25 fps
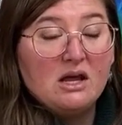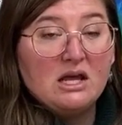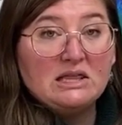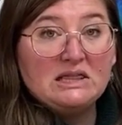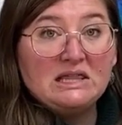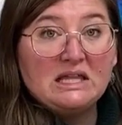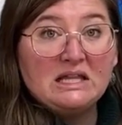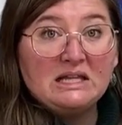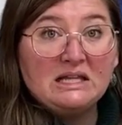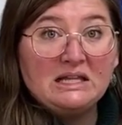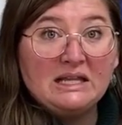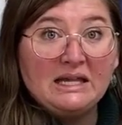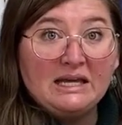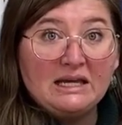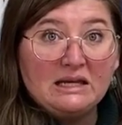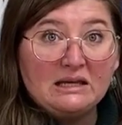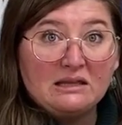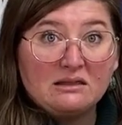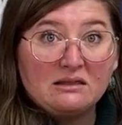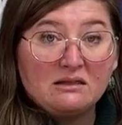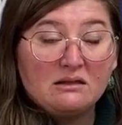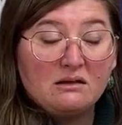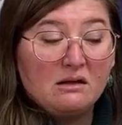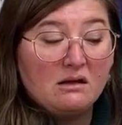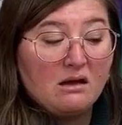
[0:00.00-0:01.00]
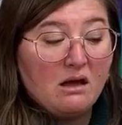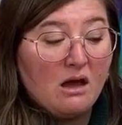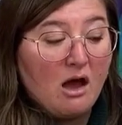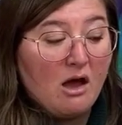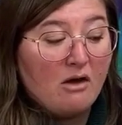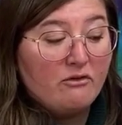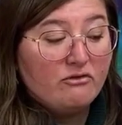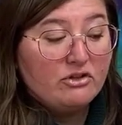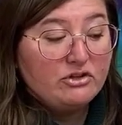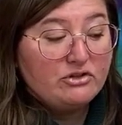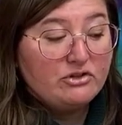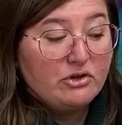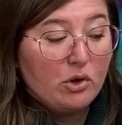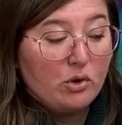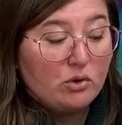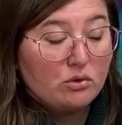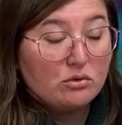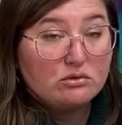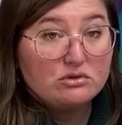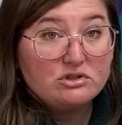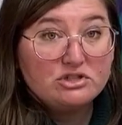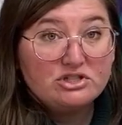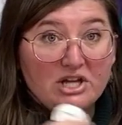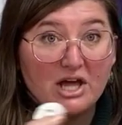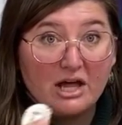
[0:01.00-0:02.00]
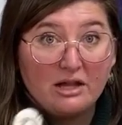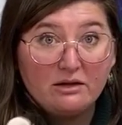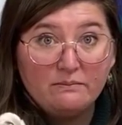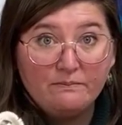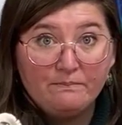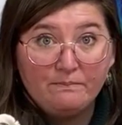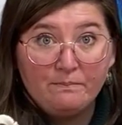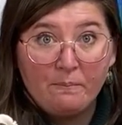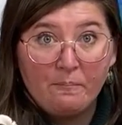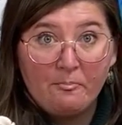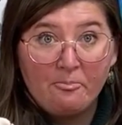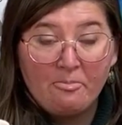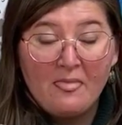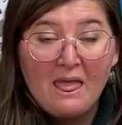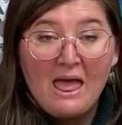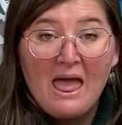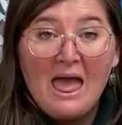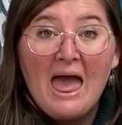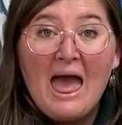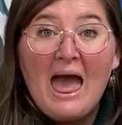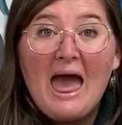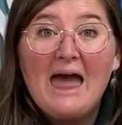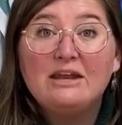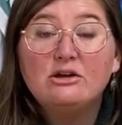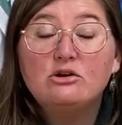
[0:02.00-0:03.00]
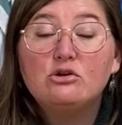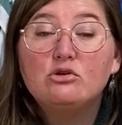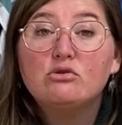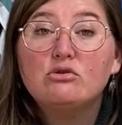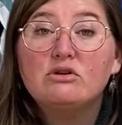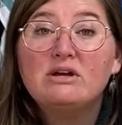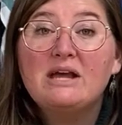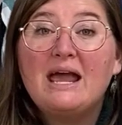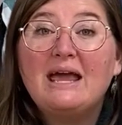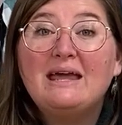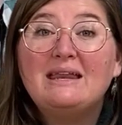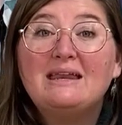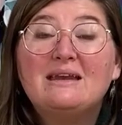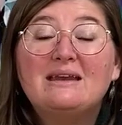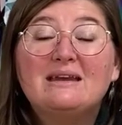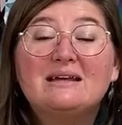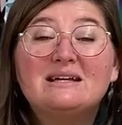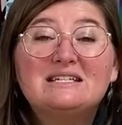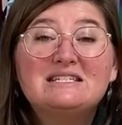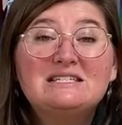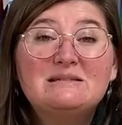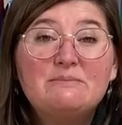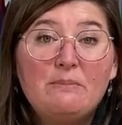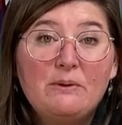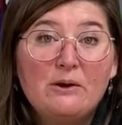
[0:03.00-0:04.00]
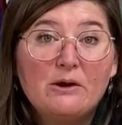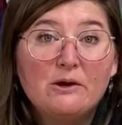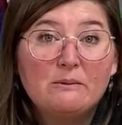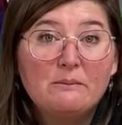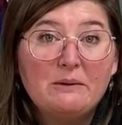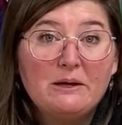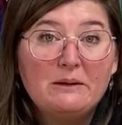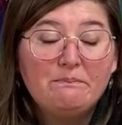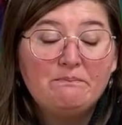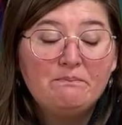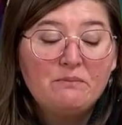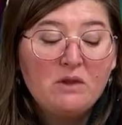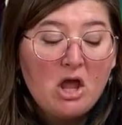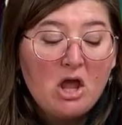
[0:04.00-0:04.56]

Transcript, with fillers: the length of the total shell and create an experiment.